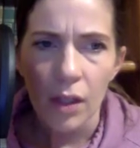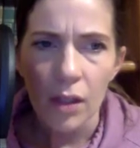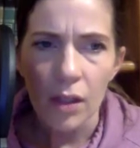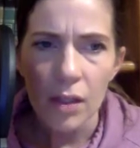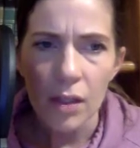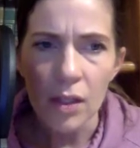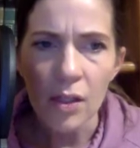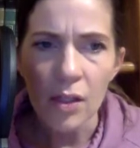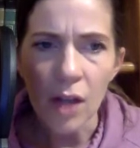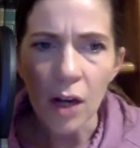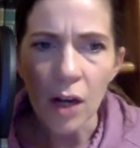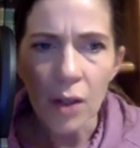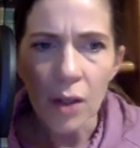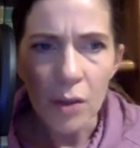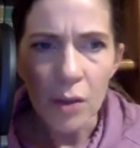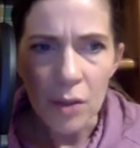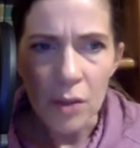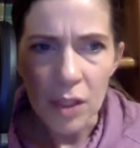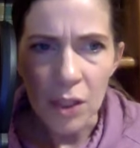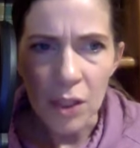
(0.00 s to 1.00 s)

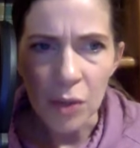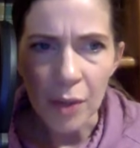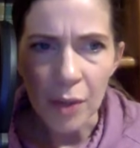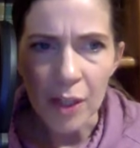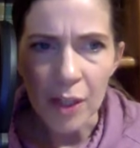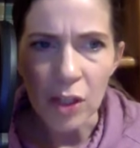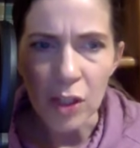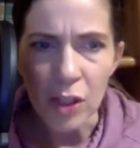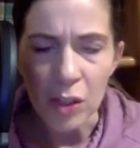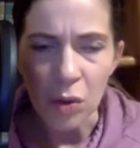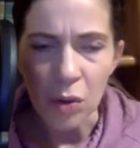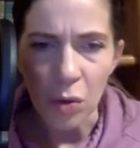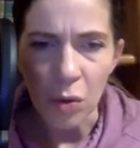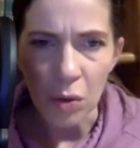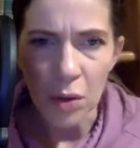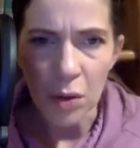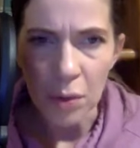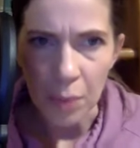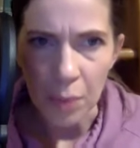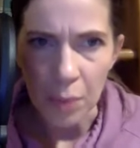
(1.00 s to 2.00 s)
Sadako's situation is
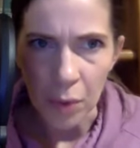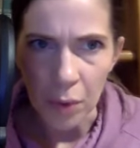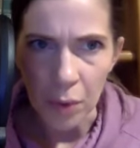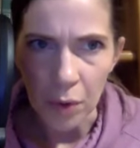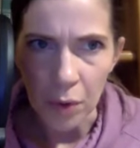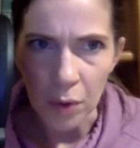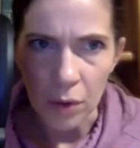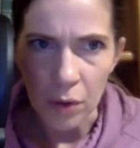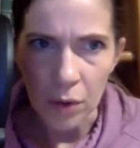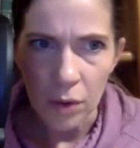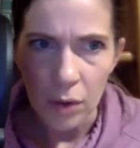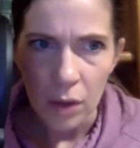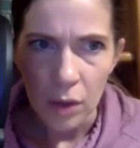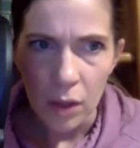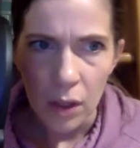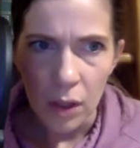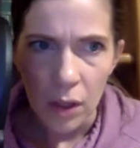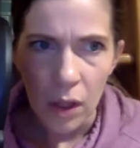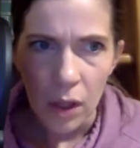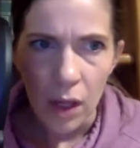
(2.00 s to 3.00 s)
horrible,
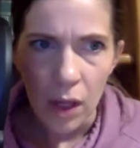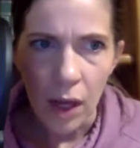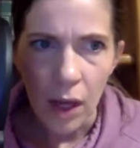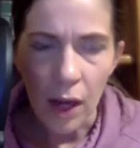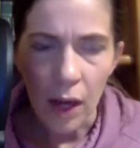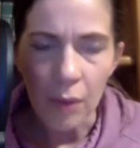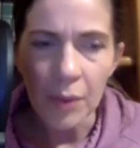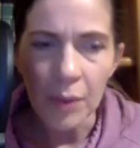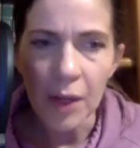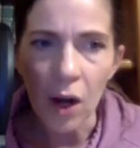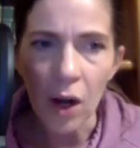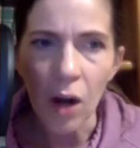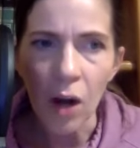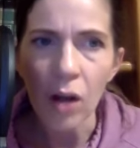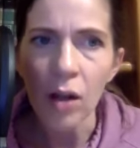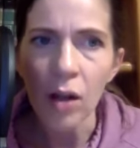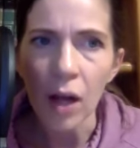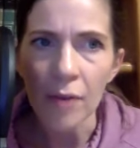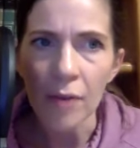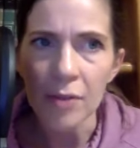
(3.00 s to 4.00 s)
and we
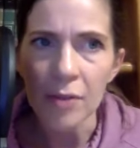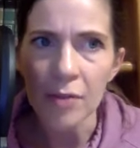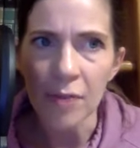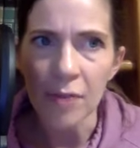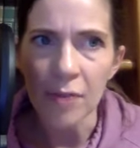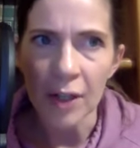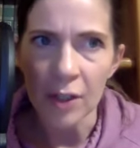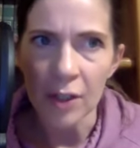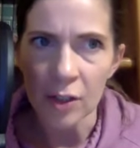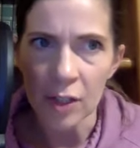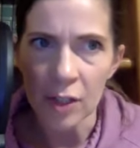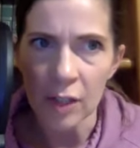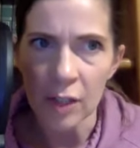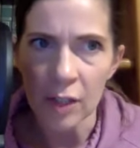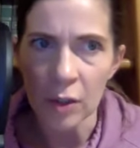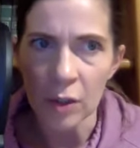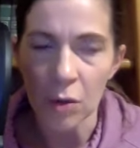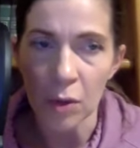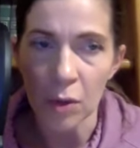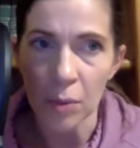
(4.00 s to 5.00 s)
all often find ourselves
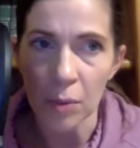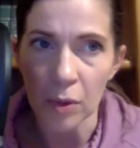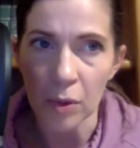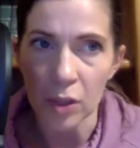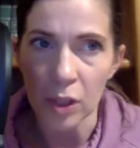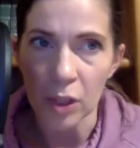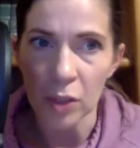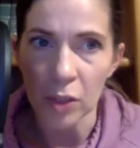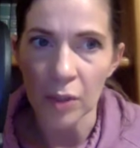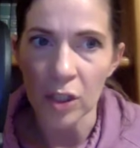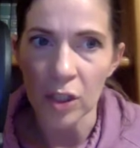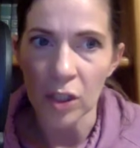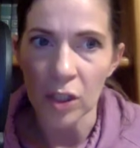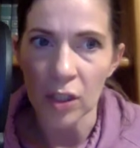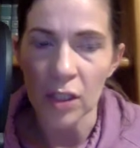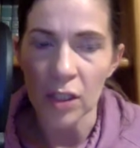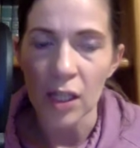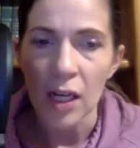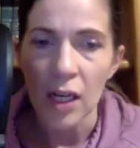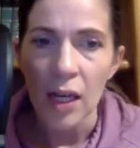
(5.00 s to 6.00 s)
in horrible
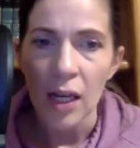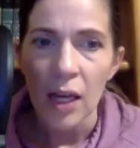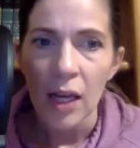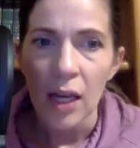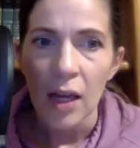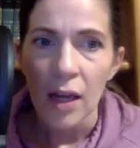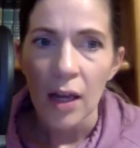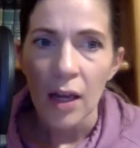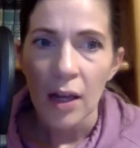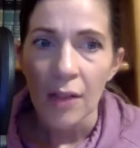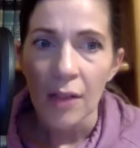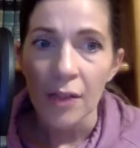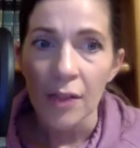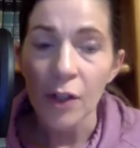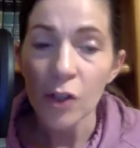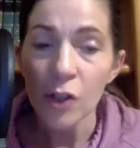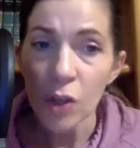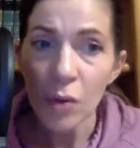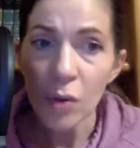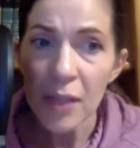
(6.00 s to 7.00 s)
situations.
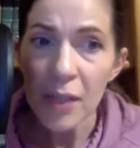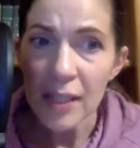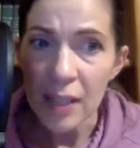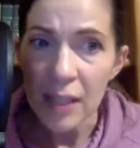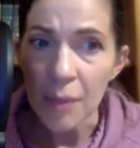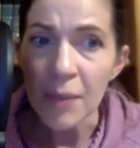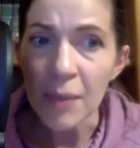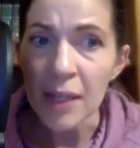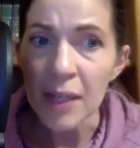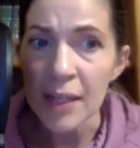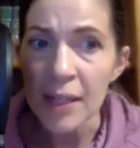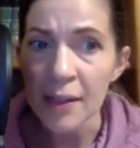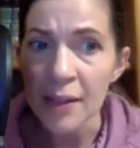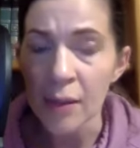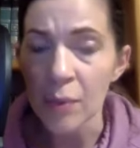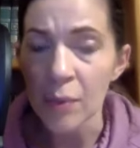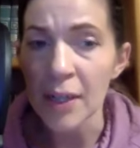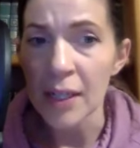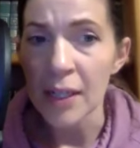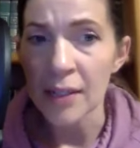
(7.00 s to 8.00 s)
There's always somebody that
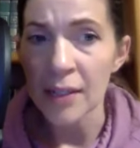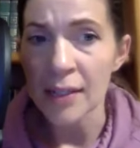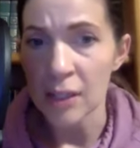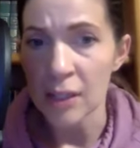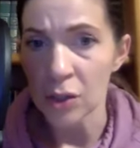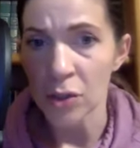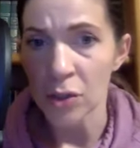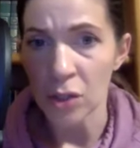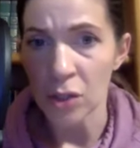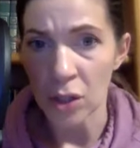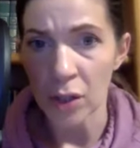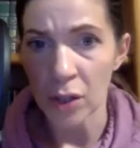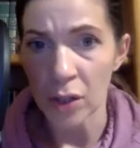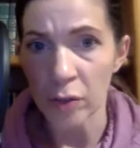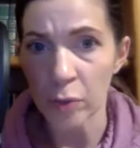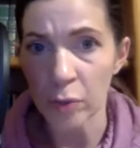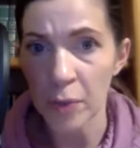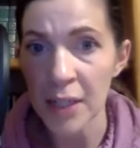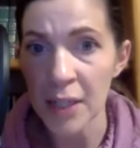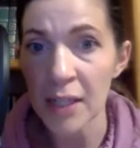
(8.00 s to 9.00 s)
we can still
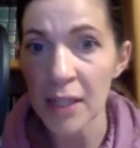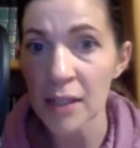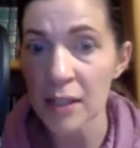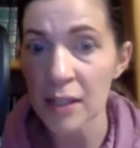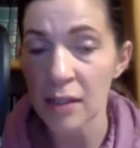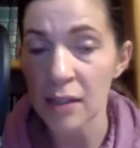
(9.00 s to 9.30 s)
serve, because